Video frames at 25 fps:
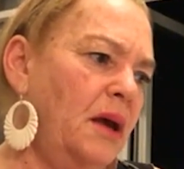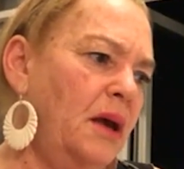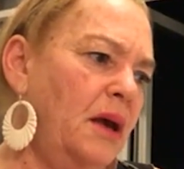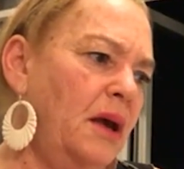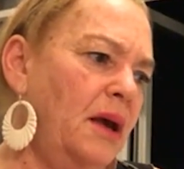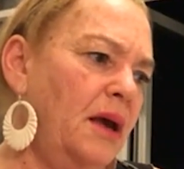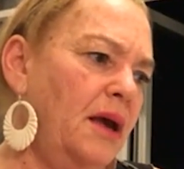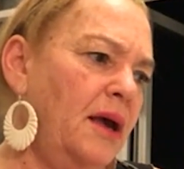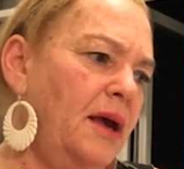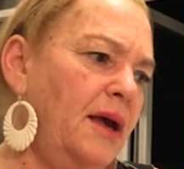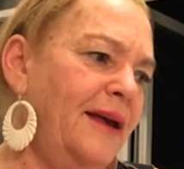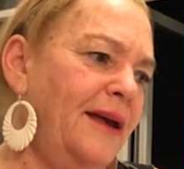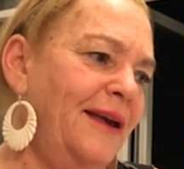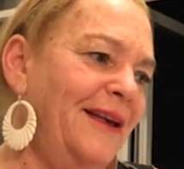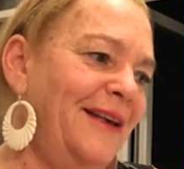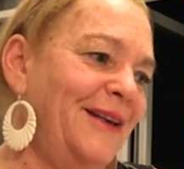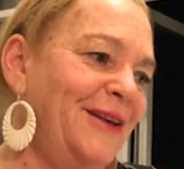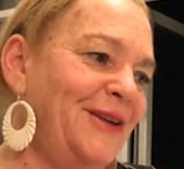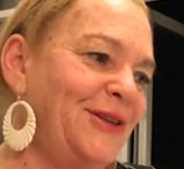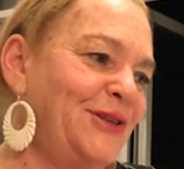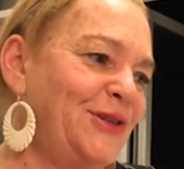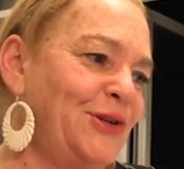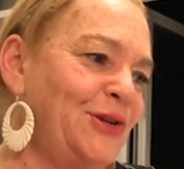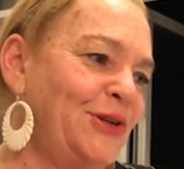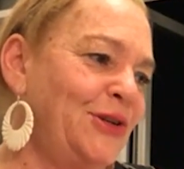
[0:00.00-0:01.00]
uh,
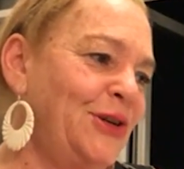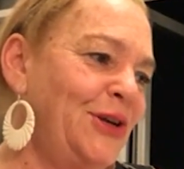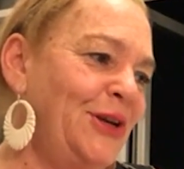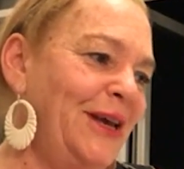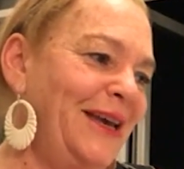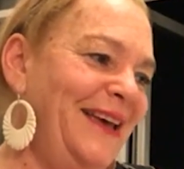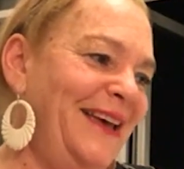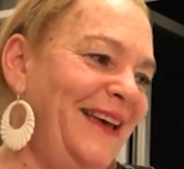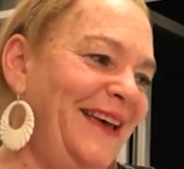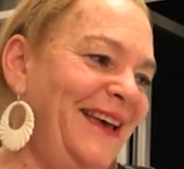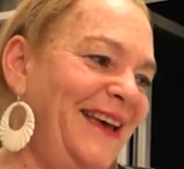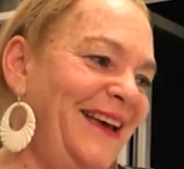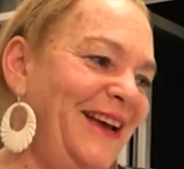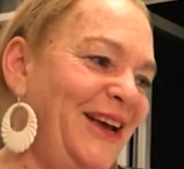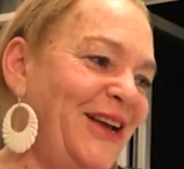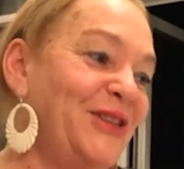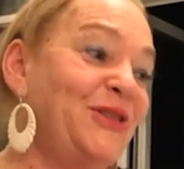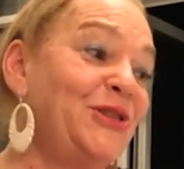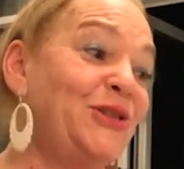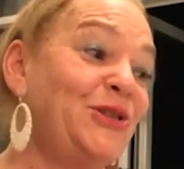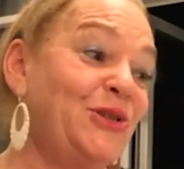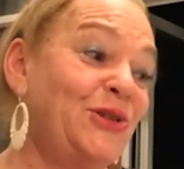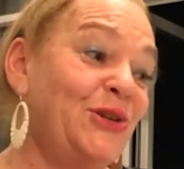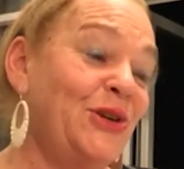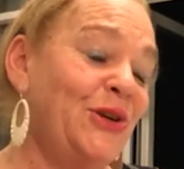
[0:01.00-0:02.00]
uh,
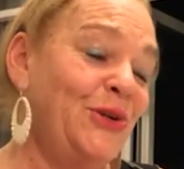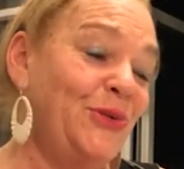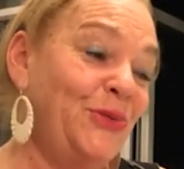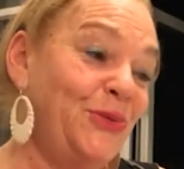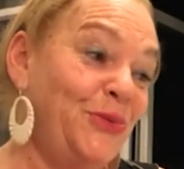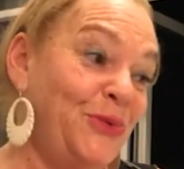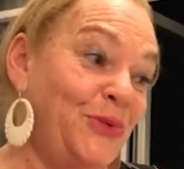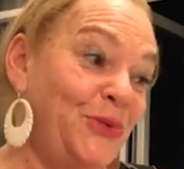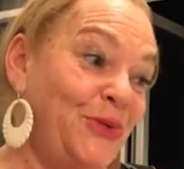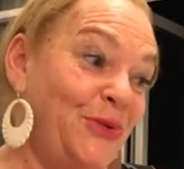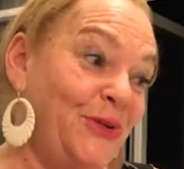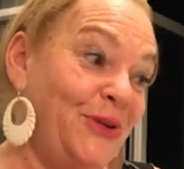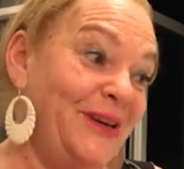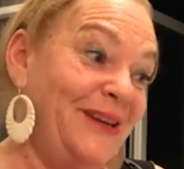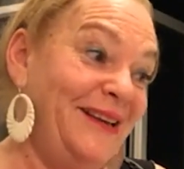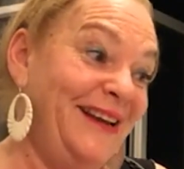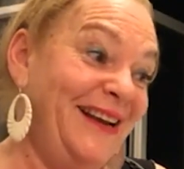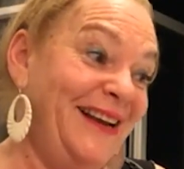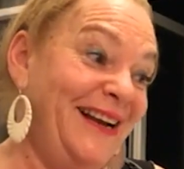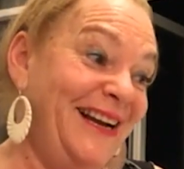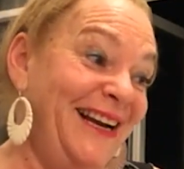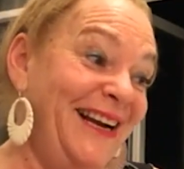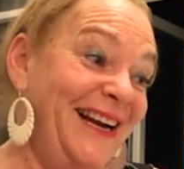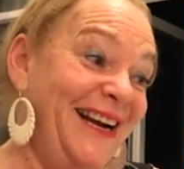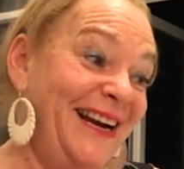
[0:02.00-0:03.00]
cons- uh,
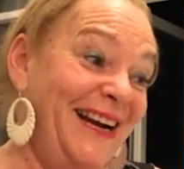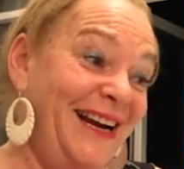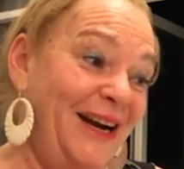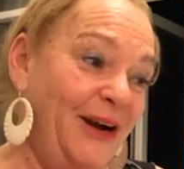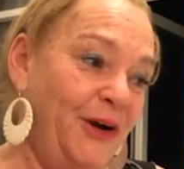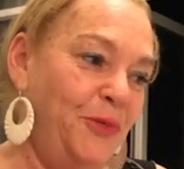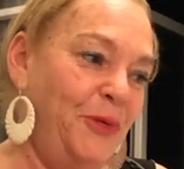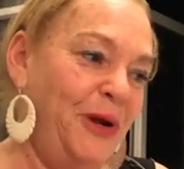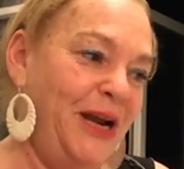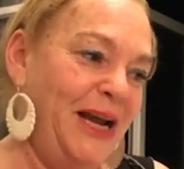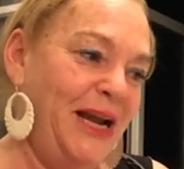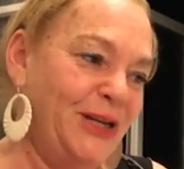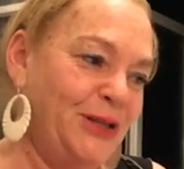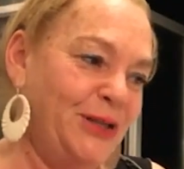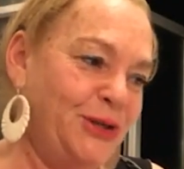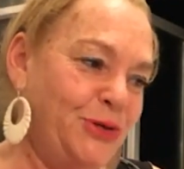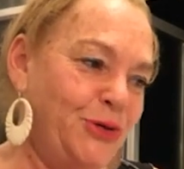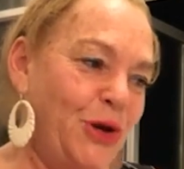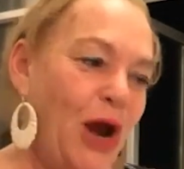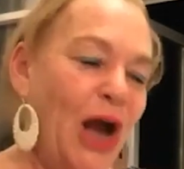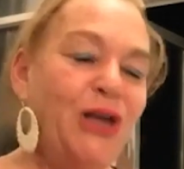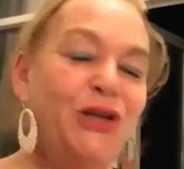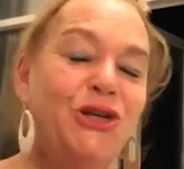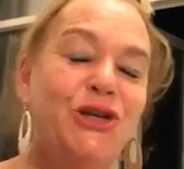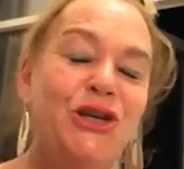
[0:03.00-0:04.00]
uh,
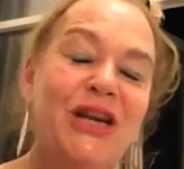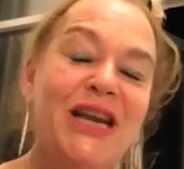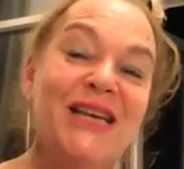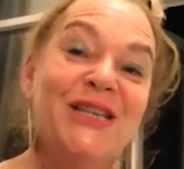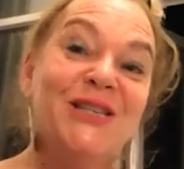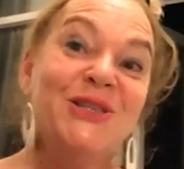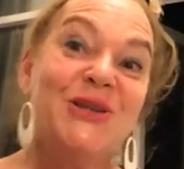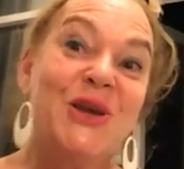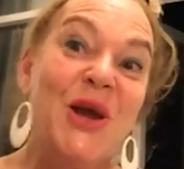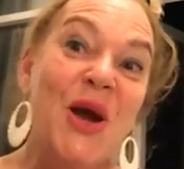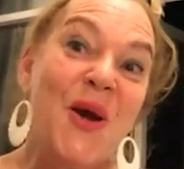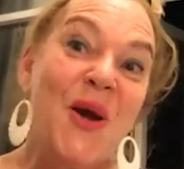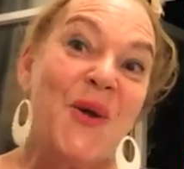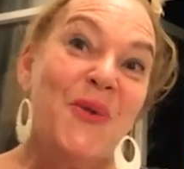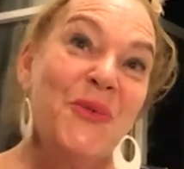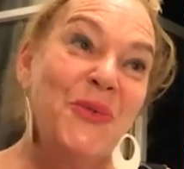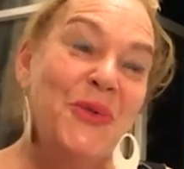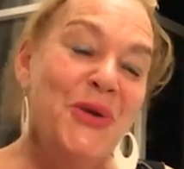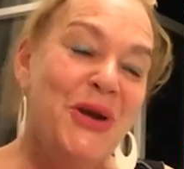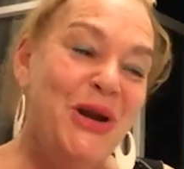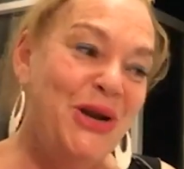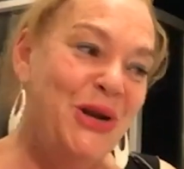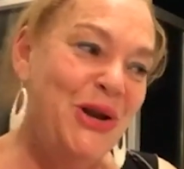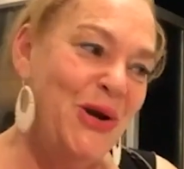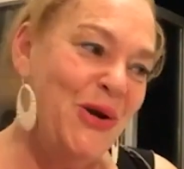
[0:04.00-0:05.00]
reconstructionist,
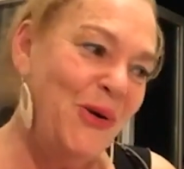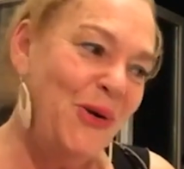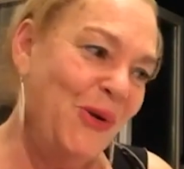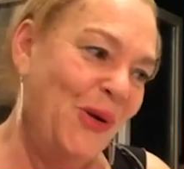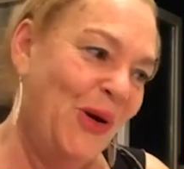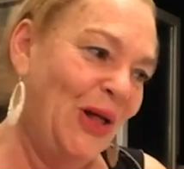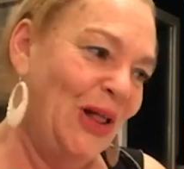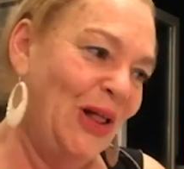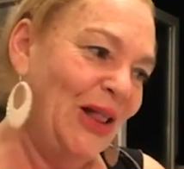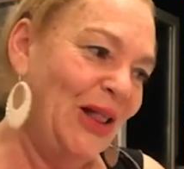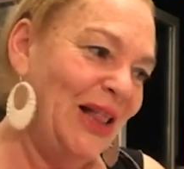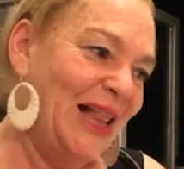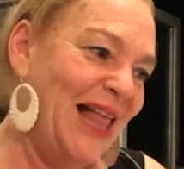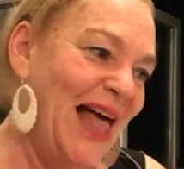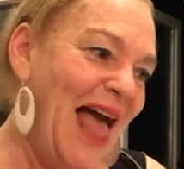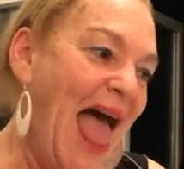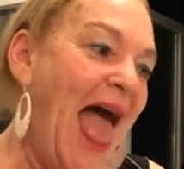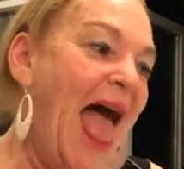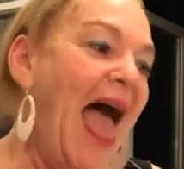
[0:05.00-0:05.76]
renewal.